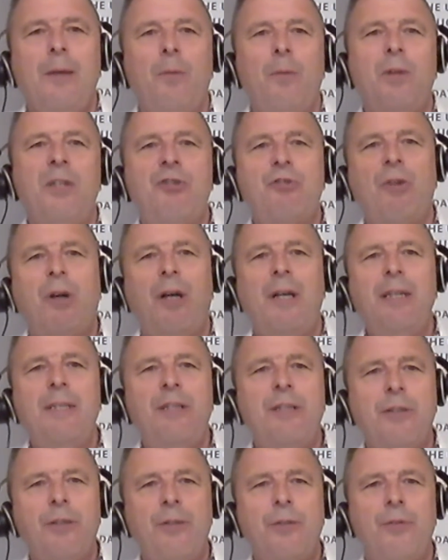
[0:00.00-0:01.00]
we're trying
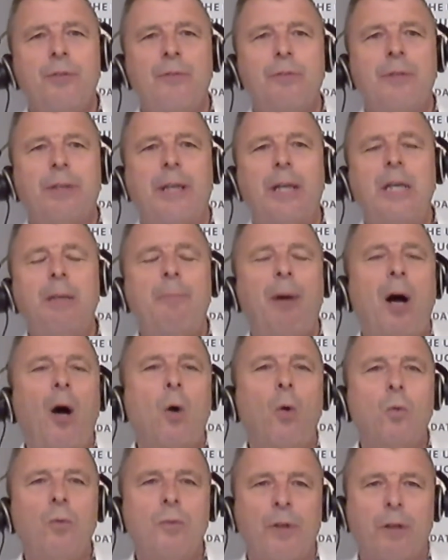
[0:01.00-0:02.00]
to keep
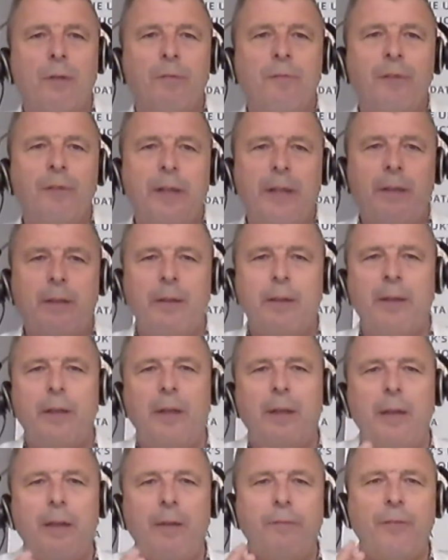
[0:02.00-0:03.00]
hold of,
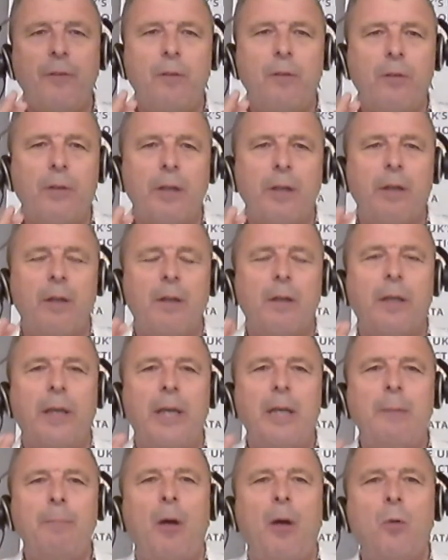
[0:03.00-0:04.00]
if you look at it,
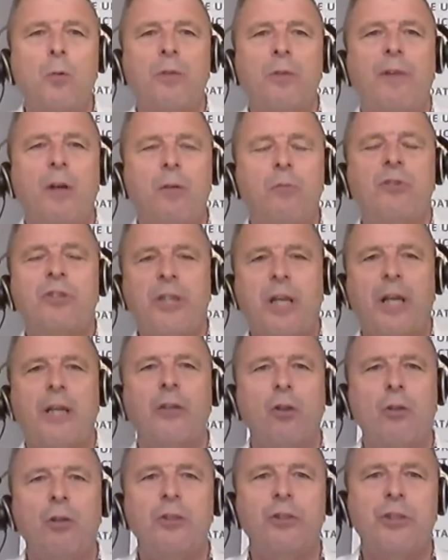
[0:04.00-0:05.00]
keep hold of old
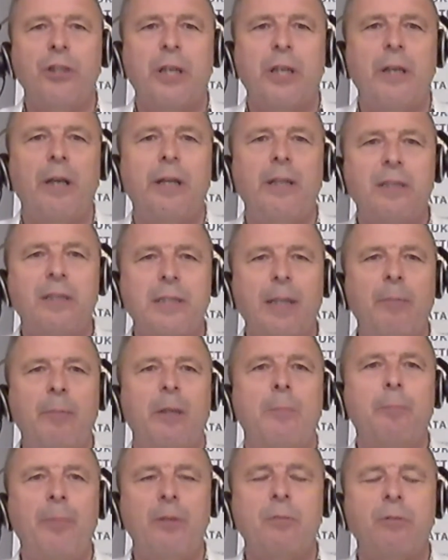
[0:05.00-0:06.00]
technology in some of
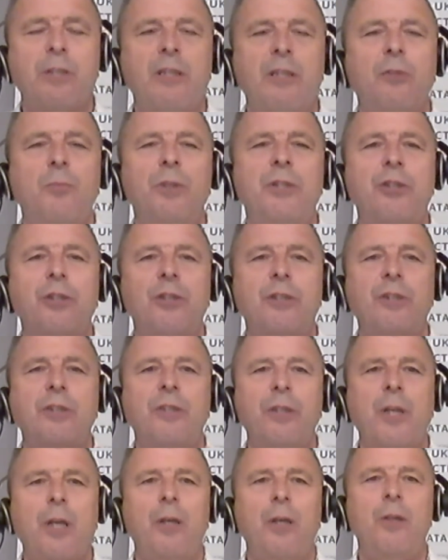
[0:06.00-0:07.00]
the buildings, which are
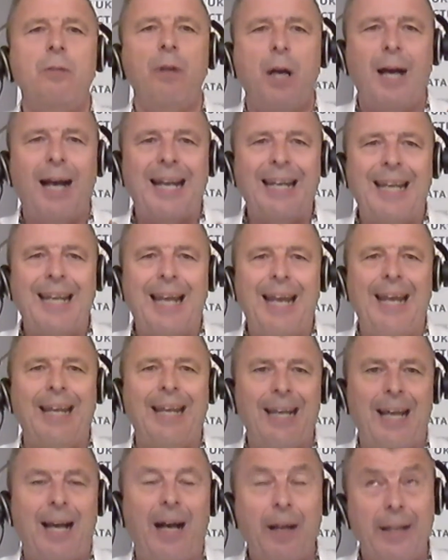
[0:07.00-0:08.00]
so
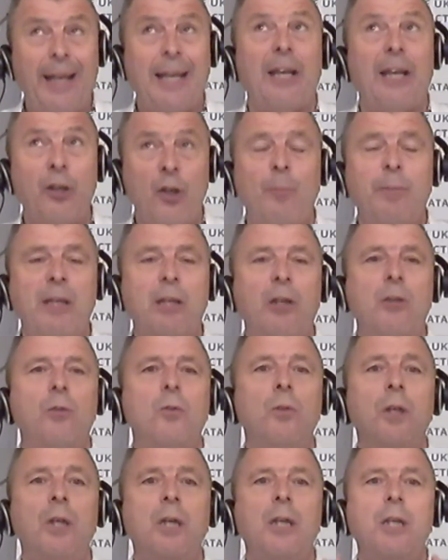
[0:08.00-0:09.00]

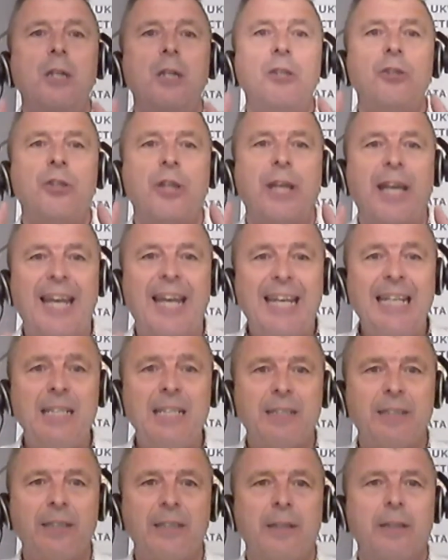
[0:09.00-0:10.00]
uneconomical to
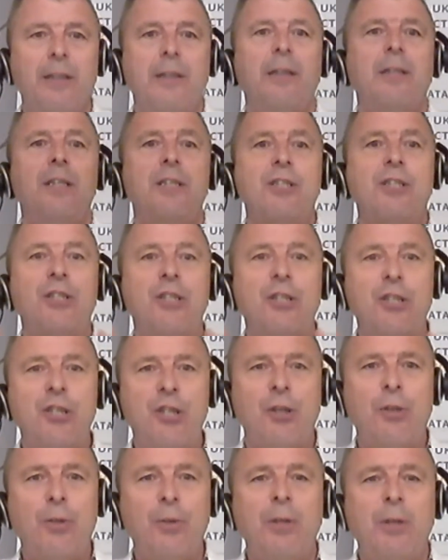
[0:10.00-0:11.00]
heat, to
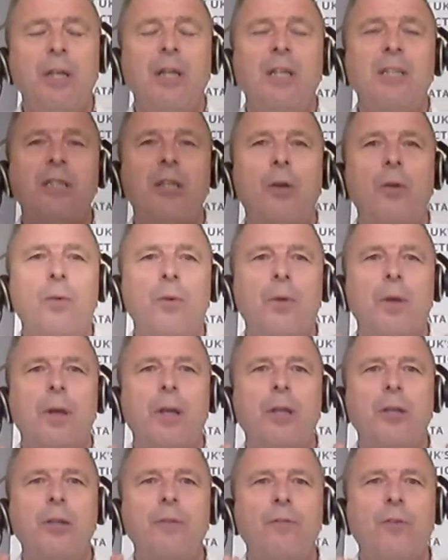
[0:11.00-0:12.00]
do. So
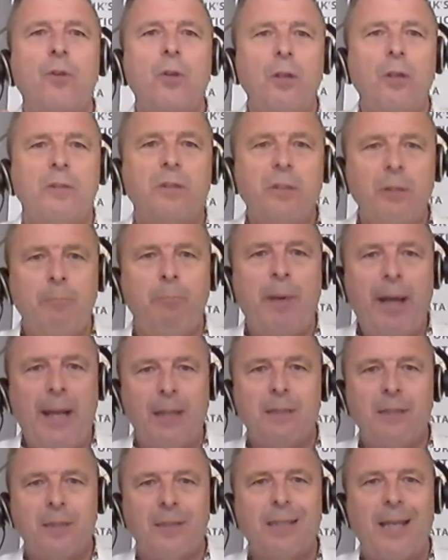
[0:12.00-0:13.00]
you've got to
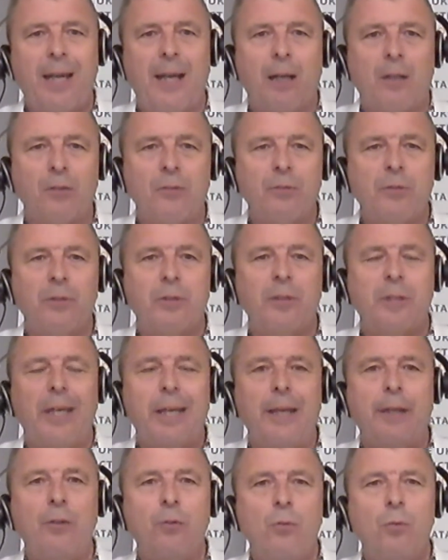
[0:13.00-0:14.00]
balance out
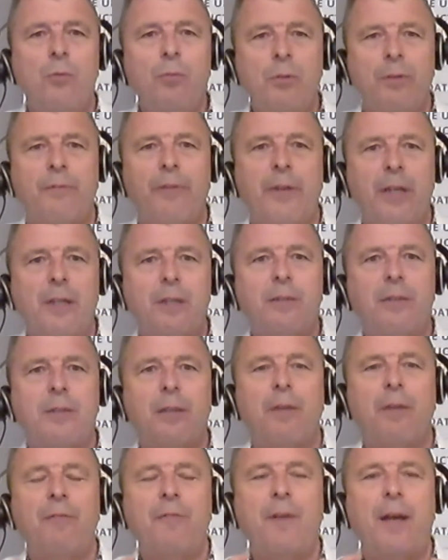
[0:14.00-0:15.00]
in all of this
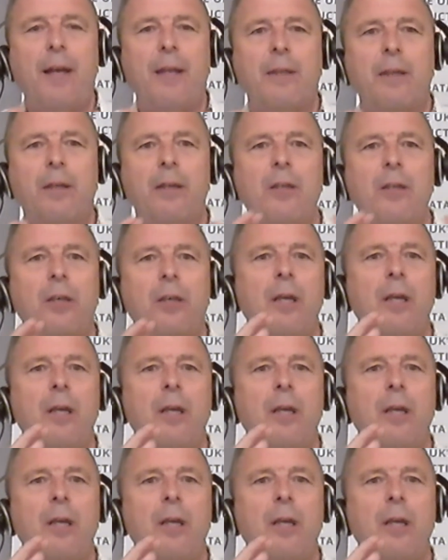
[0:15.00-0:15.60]
the fact that